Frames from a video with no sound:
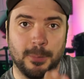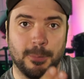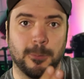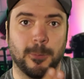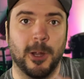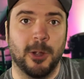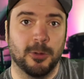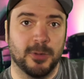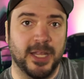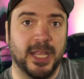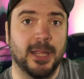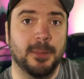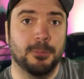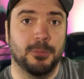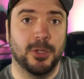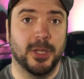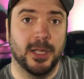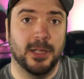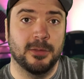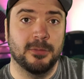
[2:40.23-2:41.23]
around
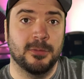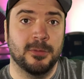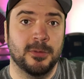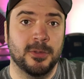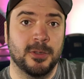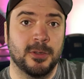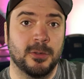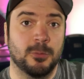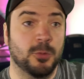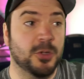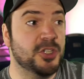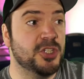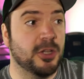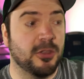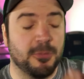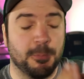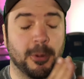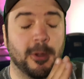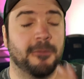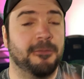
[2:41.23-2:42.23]
gameplay? Which
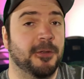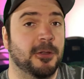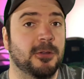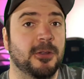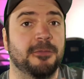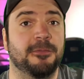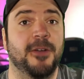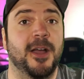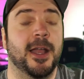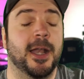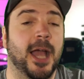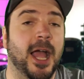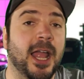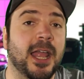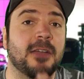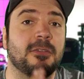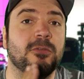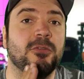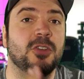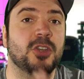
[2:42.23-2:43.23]
is perfectly fine. I
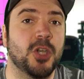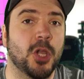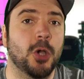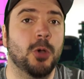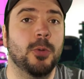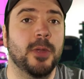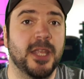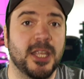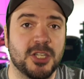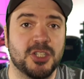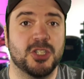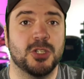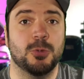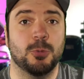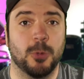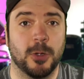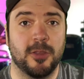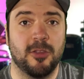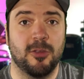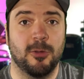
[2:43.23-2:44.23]
have no issue
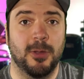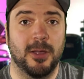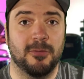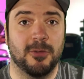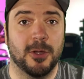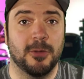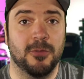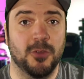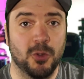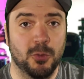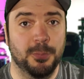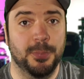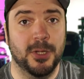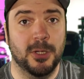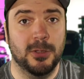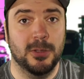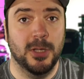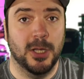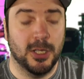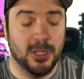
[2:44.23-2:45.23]
whatsoever. If you
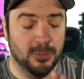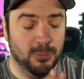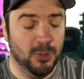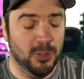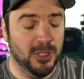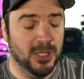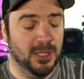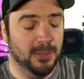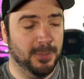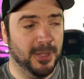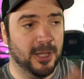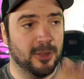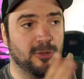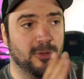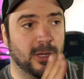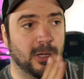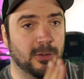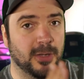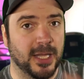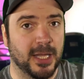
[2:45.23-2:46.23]
build a community based
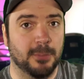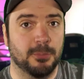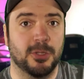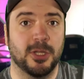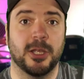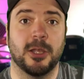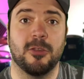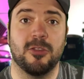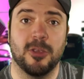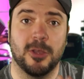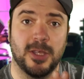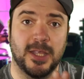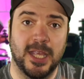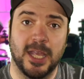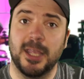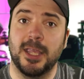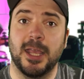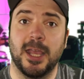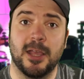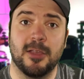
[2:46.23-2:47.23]
around gameplay because you
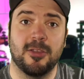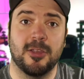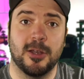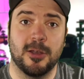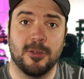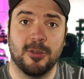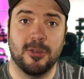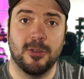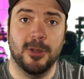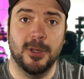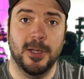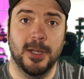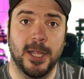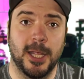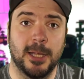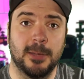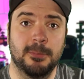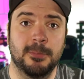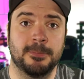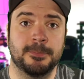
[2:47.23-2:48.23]
kick ass at a certain
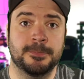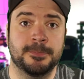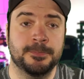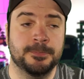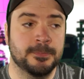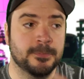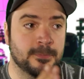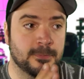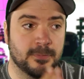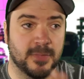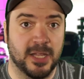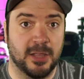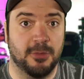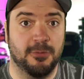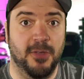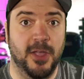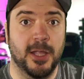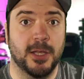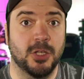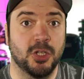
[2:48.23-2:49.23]
game, that's
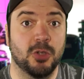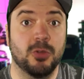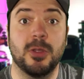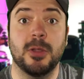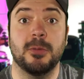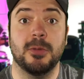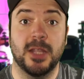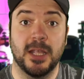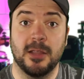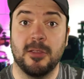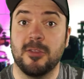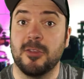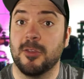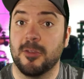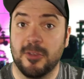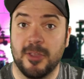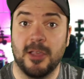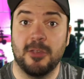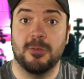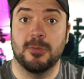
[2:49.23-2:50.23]
fine. You can get
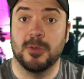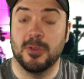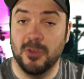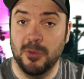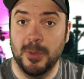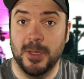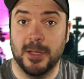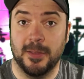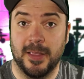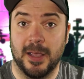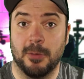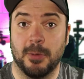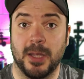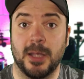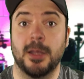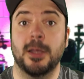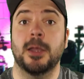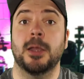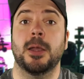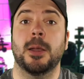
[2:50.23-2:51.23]
successful doing it that way.
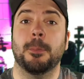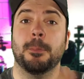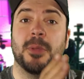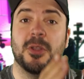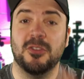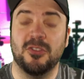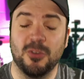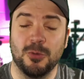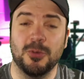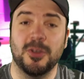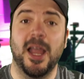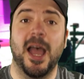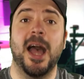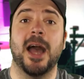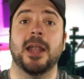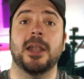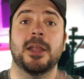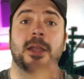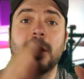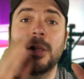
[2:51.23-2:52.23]
But do not